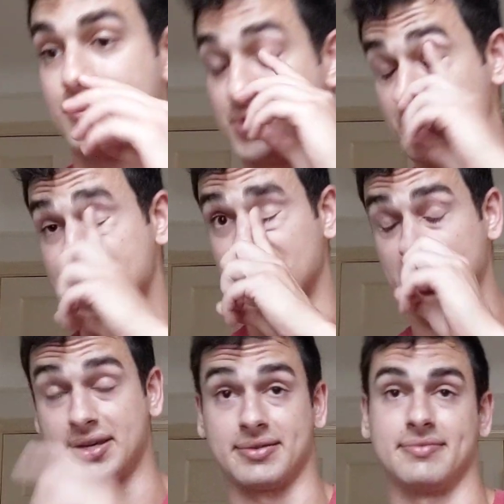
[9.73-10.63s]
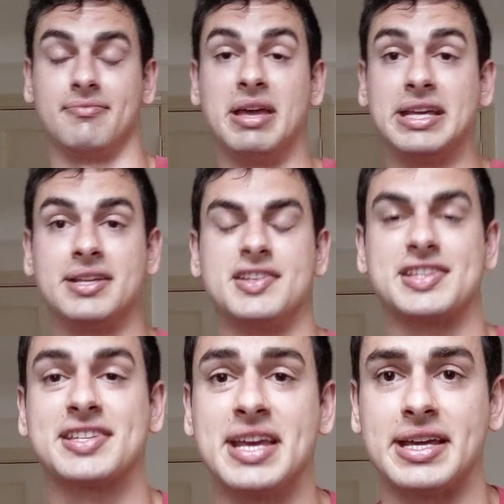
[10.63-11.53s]
just like making you
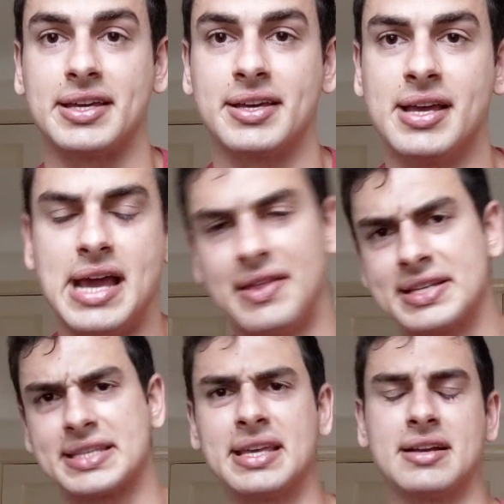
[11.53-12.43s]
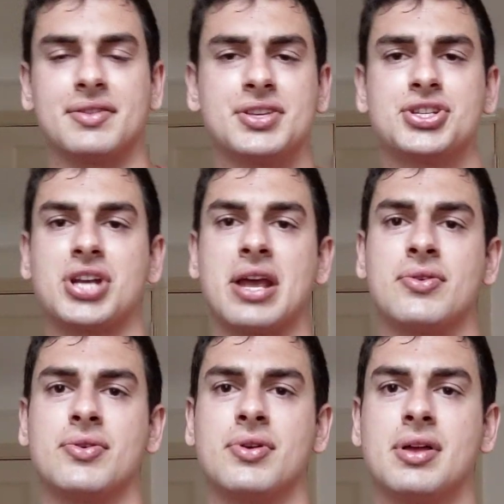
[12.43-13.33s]
sick. And that's the thing on this
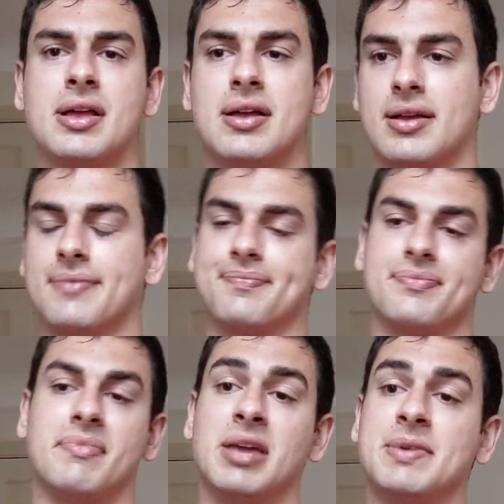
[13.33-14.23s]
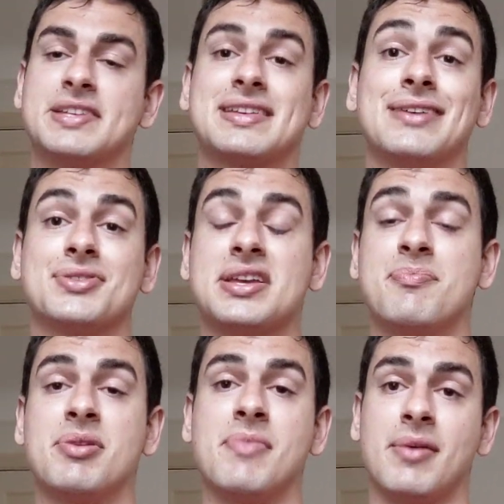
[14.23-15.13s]
channel, maybe it sounds
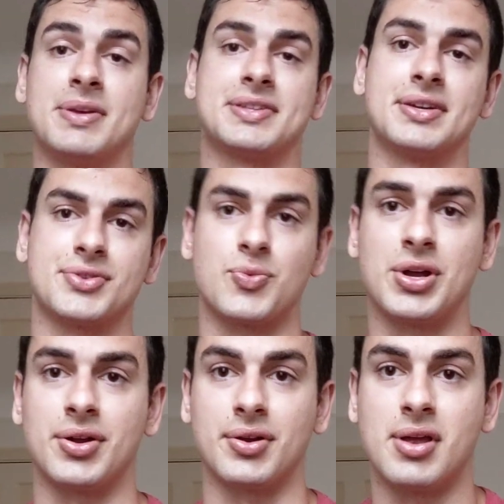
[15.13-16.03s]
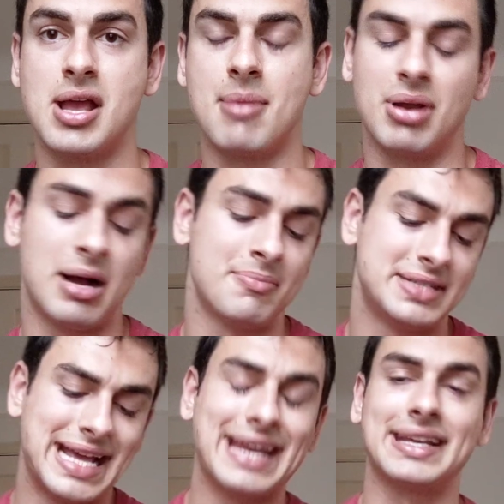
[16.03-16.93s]
hippie, maybe it sounds weird, but
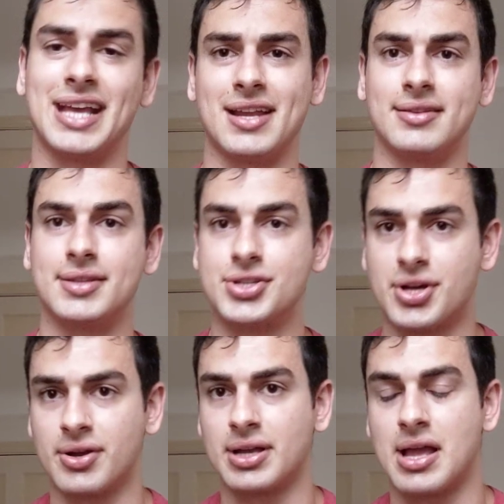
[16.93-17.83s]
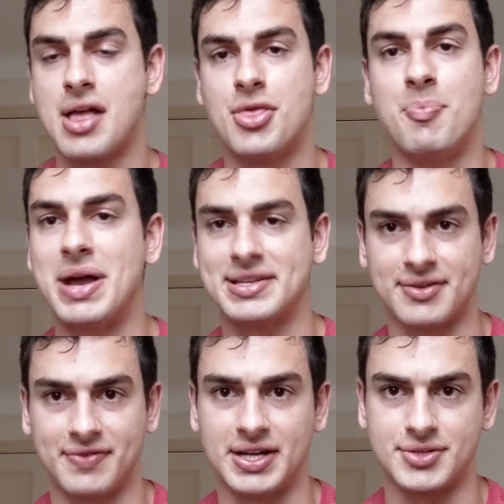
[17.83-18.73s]
I'm dedicated to sharing the best
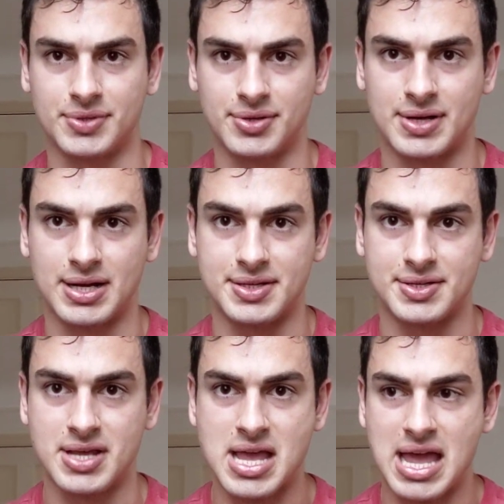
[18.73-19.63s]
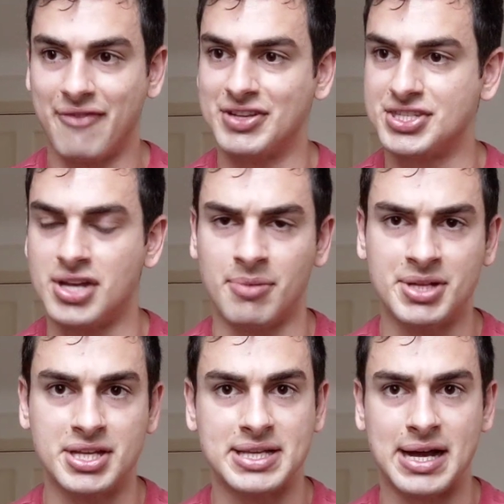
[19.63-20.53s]
advice with you guys. If it's
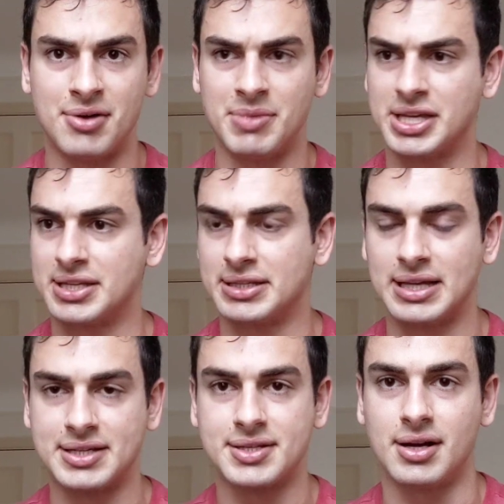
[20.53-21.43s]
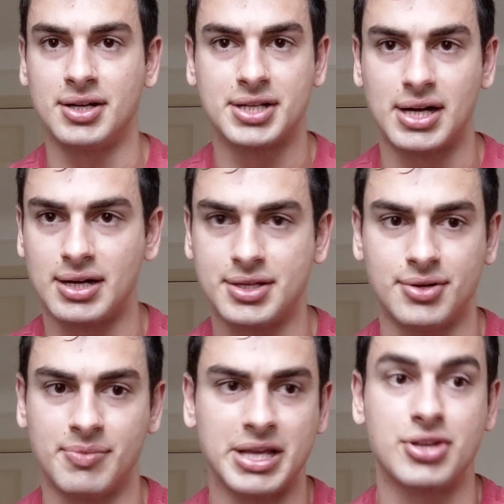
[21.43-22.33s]
dumbing you down, making you less, uncon you
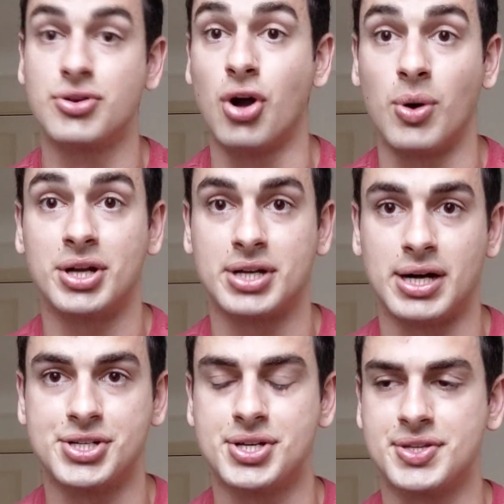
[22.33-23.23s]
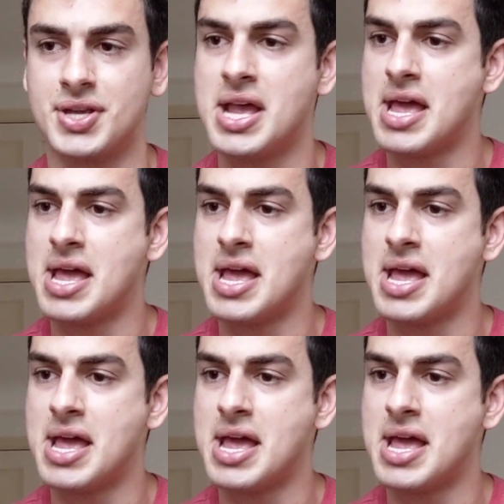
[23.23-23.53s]
know, making you go unconscious,